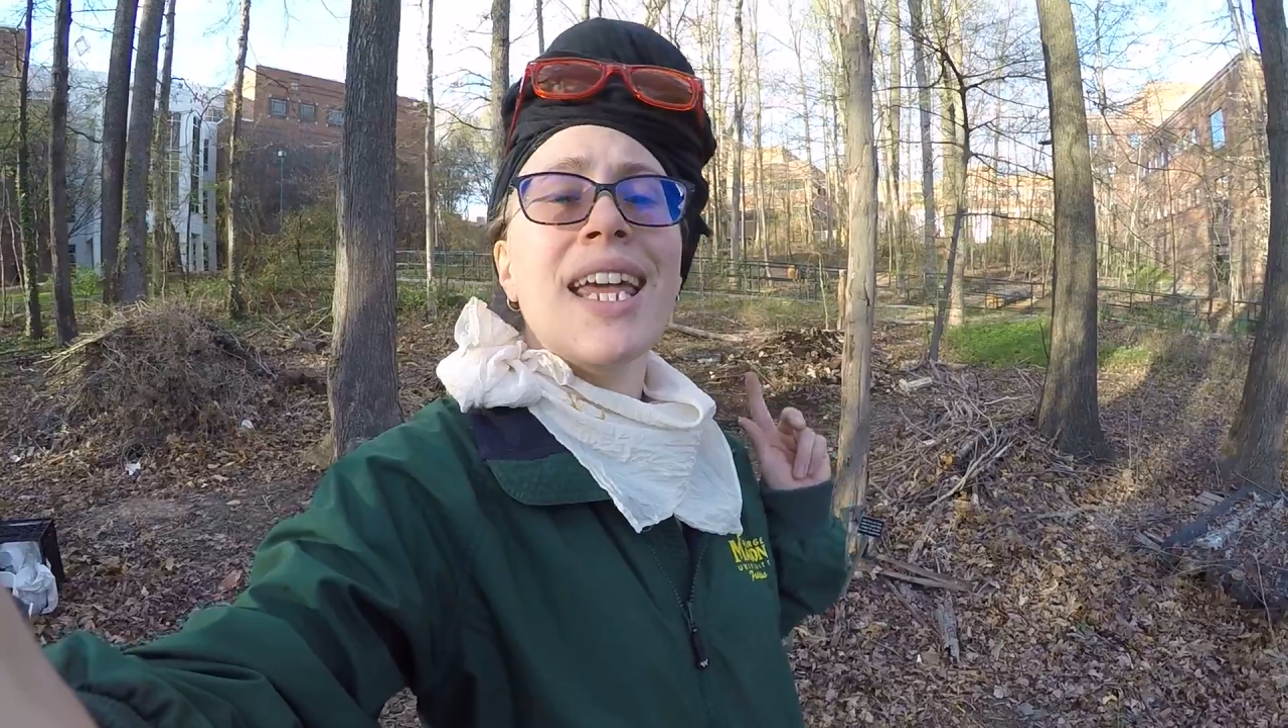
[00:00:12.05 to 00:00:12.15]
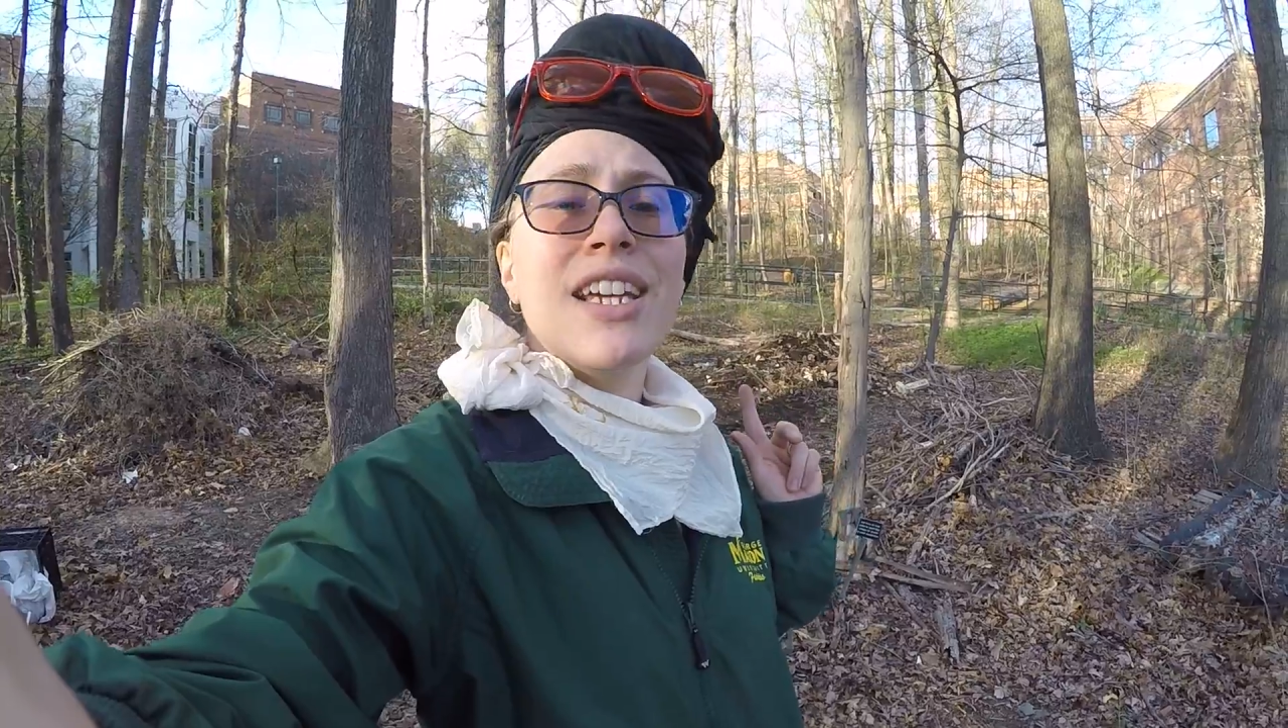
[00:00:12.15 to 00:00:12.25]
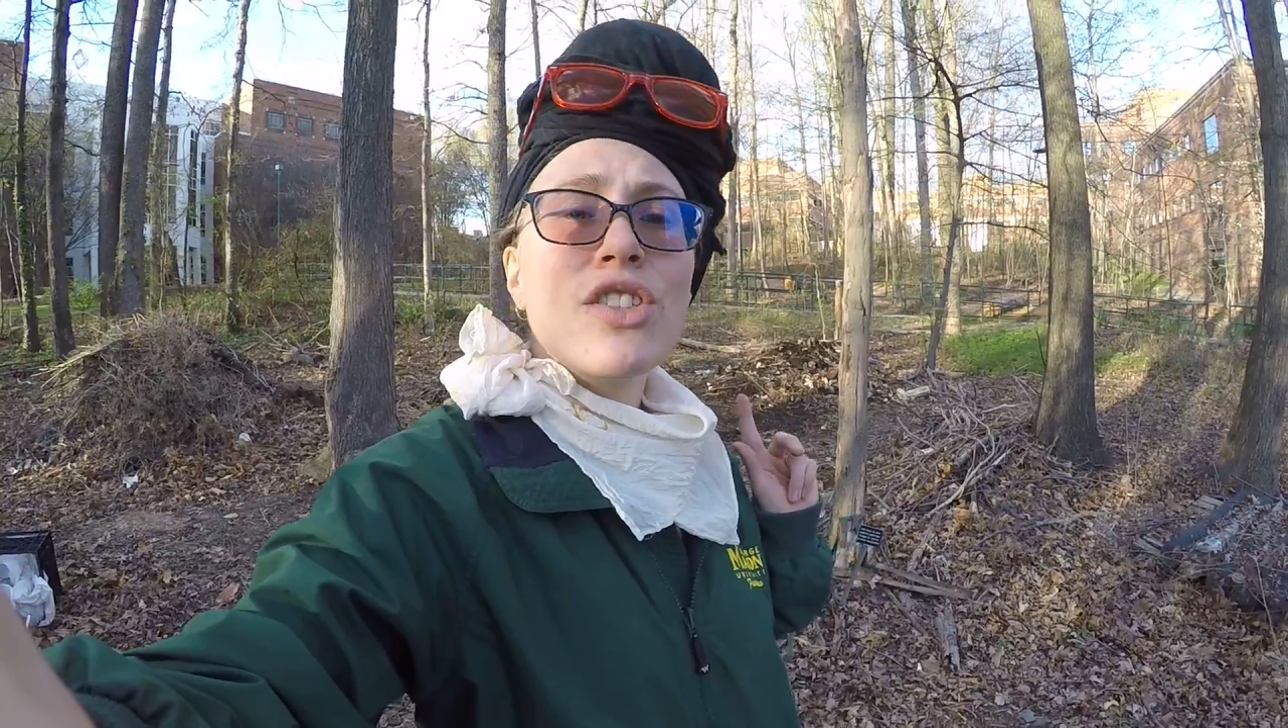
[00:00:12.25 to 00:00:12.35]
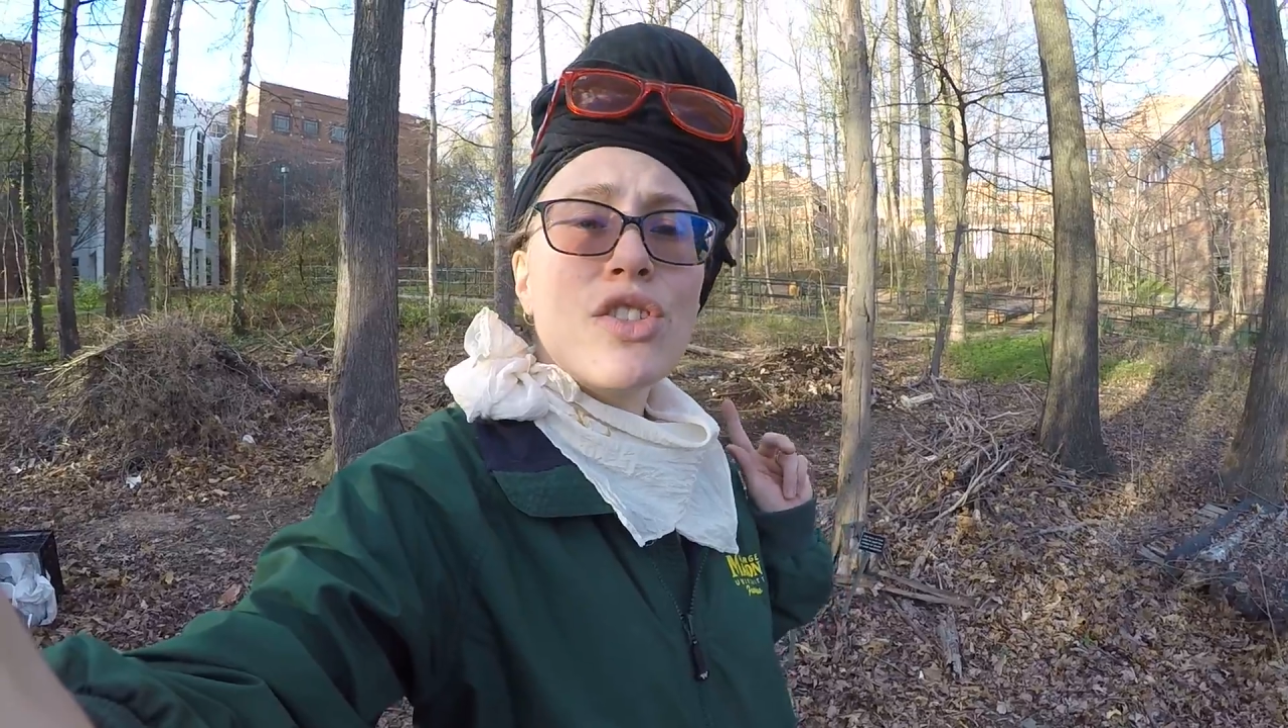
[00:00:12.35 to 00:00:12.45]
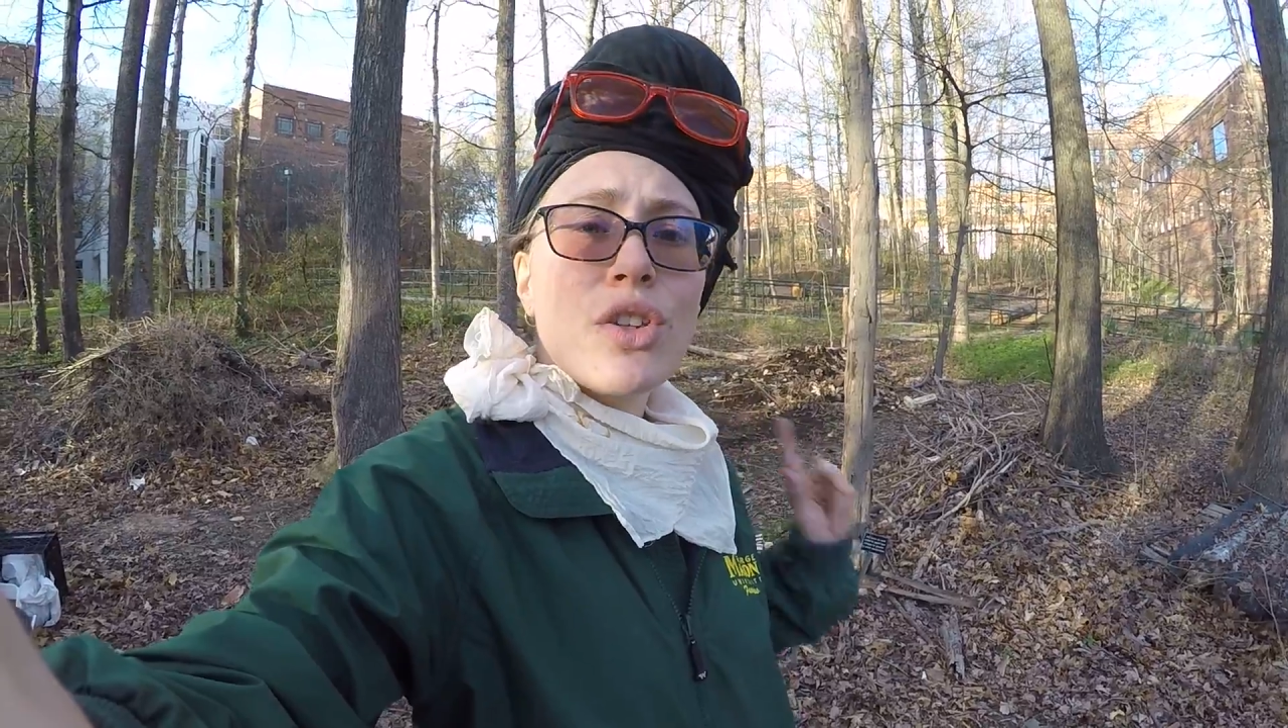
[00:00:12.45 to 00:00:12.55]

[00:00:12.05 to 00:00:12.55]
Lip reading: and